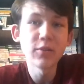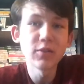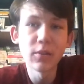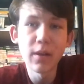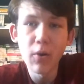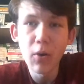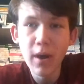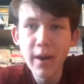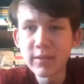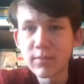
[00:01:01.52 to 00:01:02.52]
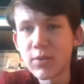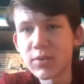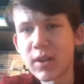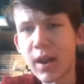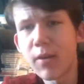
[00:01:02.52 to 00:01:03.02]
also love all kinds of
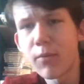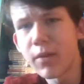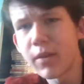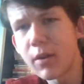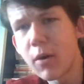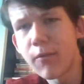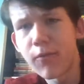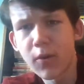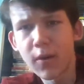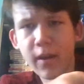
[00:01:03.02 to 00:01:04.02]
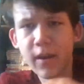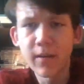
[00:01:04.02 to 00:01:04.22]
music, and I don't really go to